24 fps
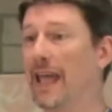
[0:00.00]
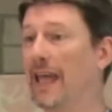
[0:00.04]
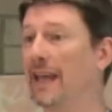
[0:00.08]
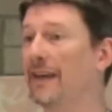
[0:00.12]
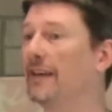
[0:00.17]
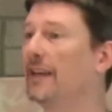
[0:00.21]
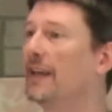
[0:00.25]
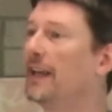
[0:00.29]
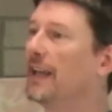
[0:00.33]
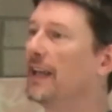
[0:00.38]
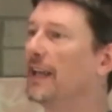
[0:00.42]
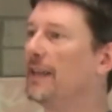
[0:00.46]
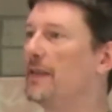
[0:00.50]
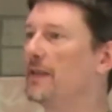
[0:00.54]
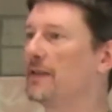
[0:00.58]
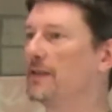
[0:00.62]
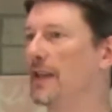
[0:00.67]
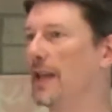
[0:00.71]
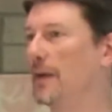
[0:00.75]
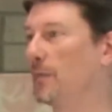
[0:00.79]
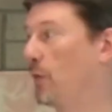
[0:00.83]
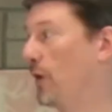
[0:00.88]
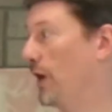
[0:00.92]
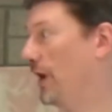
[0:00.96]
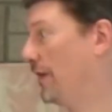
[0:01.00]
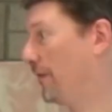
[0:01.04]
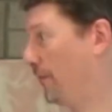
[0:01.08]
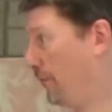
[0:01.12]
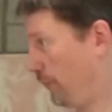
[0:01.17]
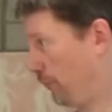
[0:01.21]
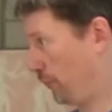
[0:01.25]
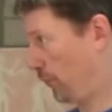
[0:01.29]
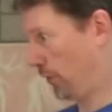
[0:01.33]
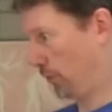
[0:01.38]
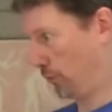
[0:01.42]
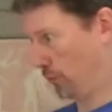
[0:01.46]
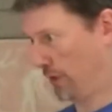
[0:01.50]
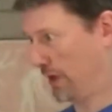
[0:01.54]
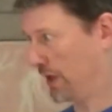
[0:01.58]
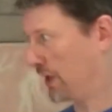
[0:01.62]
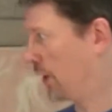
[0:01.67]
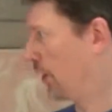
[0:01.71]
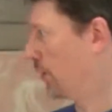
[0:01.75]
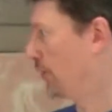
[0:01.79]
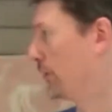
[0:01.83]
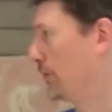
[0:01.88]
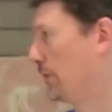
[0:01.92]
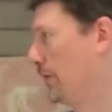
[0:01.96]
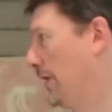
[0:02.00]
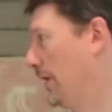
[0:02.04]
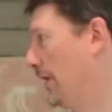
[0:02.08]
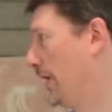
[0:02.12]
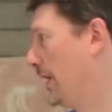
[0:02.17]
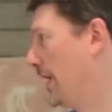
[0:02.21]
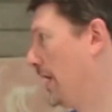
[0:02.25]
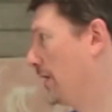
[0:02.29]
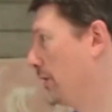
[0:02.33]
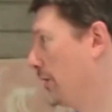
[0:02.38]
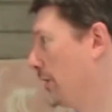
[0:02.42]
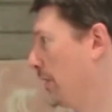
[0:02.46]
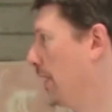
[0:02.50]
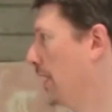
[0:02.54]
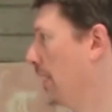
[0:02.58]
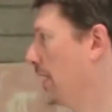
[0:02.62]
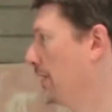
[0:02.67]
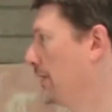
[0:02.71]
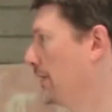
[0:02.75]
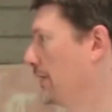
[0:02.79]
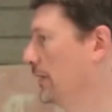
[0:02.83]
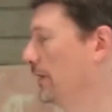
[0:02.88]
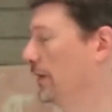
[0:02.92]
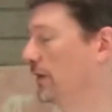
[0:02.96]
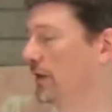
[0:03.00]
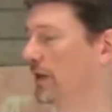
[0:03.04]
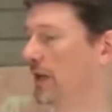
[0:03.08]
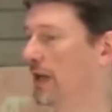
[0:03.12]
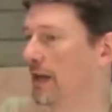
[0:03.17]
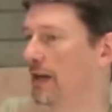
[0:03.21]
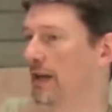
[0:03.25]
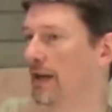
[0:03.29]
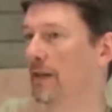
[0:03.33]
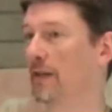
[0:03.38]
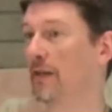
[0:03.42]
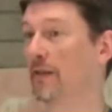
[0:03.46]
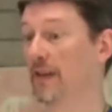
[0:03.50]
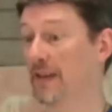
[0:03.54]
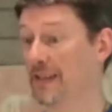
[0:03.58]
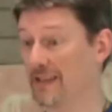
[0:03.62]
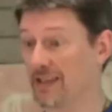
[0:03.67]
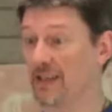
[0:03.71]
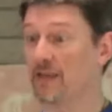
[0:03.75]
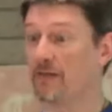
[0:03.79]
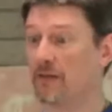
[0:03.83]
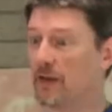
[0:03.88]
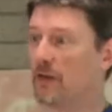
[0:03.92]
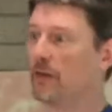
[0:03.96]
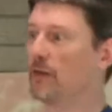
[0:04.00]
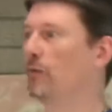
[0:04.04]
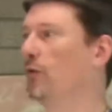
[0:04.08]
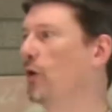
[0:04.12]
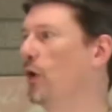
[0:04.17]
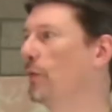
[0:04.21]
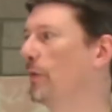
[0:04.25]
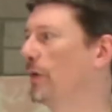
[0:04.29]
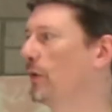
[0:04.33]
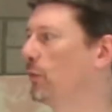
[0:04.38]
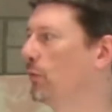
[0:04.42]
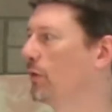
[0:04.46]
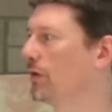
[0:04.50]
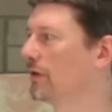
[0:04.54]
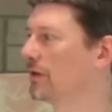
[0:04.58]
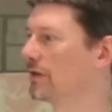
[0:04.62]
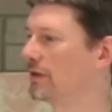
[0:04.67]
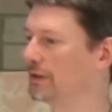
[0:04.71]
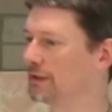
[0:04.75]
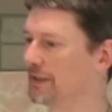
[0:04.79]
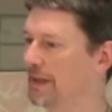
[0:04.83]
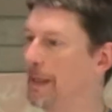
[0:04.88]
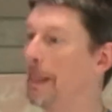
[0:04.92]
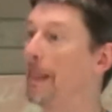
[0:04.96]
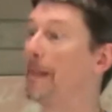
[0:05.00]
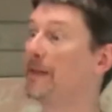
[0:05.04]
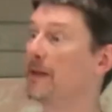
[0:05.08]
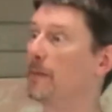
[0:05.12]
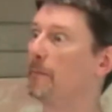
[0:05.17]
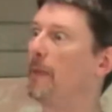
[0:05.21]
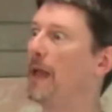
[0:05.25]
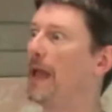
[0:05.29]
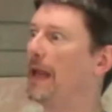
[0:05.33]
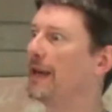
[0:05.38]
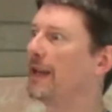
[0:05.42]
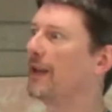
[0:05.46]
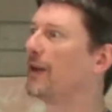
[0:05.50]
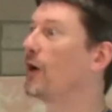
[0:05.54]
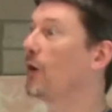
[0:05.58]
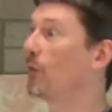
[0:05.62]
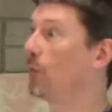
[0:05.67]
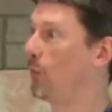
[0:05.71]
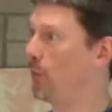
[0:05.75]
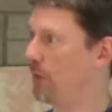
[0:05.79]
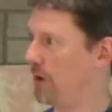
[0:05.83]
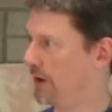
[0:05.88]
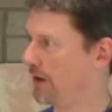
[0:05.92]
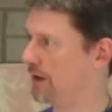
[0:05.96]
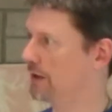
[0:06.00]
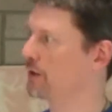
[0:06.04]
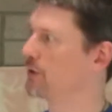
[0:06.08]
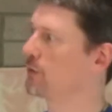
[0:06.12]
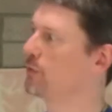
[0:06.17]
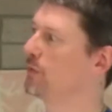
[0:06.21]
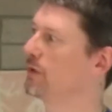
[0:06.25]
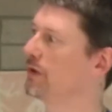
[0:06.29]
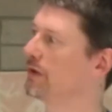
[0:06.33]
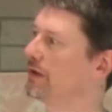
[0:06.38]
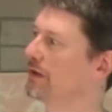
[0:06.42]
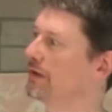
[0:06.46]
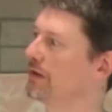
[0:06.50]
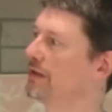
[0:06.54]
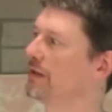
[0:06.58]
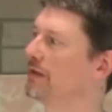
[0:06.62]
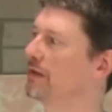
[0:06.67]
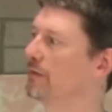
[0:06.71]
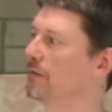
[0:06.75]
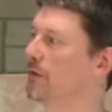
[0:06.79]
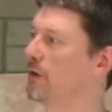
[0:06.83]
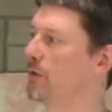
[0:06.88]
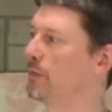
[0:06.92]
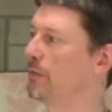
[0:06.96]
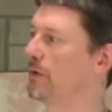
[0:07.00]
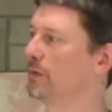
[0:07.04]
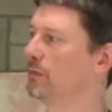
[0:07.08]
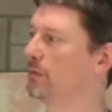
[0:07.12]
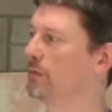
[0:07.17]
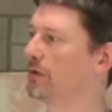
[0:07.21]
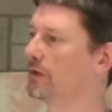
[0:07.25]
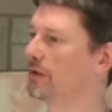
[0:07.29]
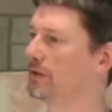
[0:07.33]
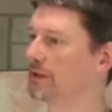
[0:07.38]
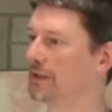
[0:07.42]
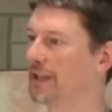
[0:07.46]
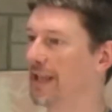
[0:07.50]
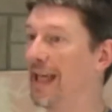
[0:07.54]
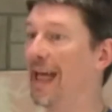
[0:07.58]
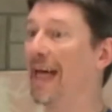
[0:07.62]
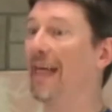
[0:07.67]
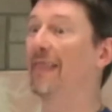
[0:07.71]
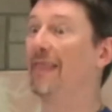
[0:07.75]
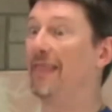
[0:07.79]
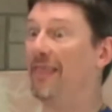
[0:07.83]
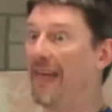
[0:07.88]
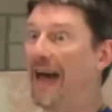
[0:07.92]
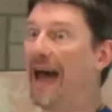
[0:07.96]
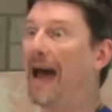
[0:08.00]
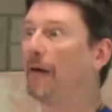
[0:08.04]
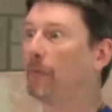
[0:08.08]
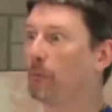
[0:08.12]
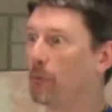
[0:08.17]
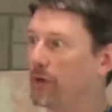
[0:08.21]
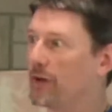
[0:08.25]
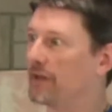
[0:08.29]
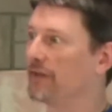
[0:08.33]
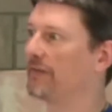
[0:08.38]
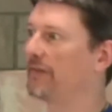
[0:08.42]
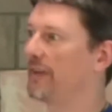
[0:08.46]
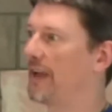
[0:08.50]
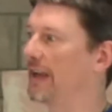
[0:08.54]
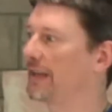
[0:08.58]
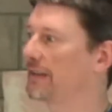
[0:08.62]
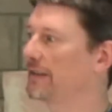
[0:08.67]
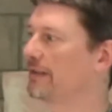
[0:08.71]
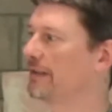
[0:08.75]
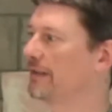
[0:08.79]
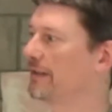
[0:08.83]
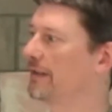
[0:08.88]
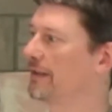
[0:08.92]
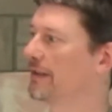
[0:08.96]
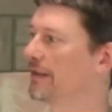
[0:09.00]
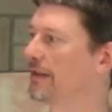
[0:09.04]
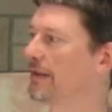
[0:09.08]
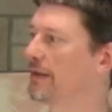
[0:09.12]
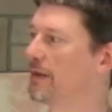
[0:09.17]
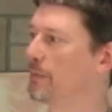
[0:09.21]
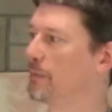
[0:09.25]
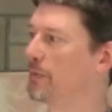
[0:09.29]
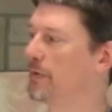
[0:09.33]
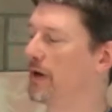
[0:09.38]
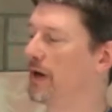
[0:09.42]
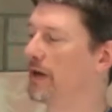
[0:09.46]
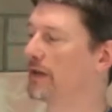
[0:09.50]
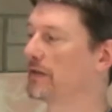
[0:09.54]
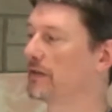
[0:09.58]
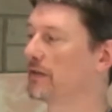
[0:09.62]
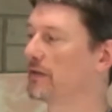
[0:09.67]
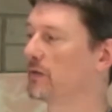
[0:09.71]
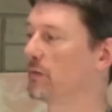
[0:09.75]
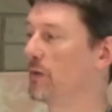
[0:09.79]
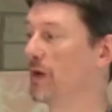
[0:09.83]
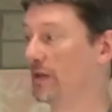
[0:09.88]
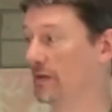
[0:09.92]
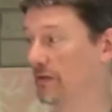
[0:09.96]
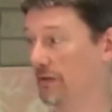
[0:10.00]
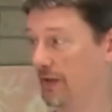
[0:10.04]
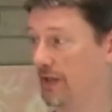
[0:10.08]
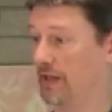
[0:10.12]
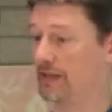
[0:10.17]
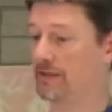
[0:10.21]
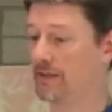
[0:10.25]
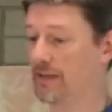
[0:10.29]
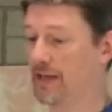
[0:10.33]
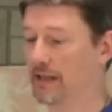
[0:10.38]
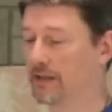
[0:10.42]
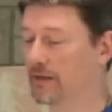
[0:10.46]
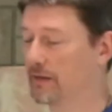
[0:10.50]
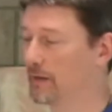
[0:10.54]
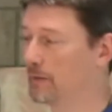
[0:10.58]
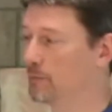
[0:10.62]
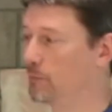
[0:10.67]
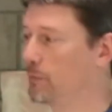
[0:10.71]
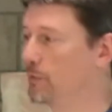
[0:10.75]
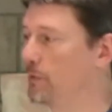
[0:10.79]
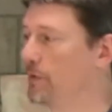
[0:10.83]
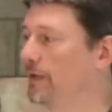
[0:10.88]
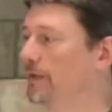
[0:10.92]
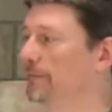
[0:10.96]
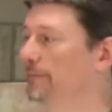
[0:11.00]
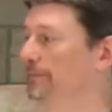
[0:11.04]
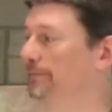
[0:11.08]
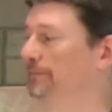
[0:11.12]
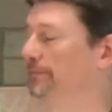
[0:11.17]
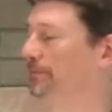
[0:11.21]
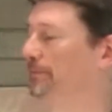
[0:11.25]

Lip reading: again, in the same way, when we go to another country to look at other things, even in the Roman world, depending on where you were in the Roman world, that would affect the price as well. So that's an excellent point.